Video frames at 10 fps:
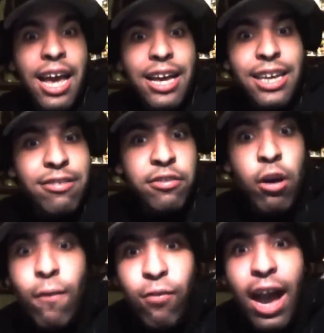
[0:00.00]
It's
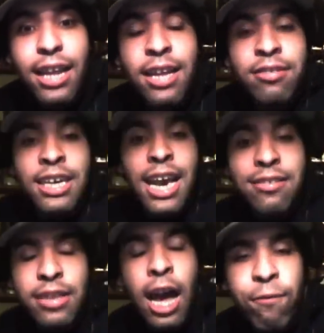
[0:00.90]
too violent.
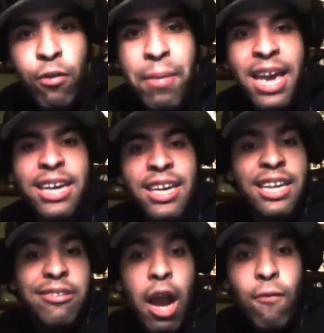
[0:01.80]
It's not for me.
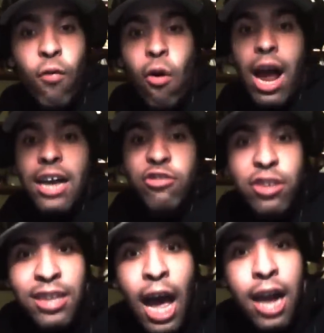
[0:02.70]
Therefore, I
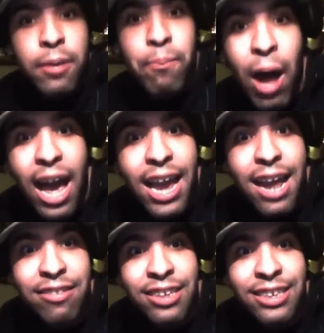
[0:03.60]
should not buy it.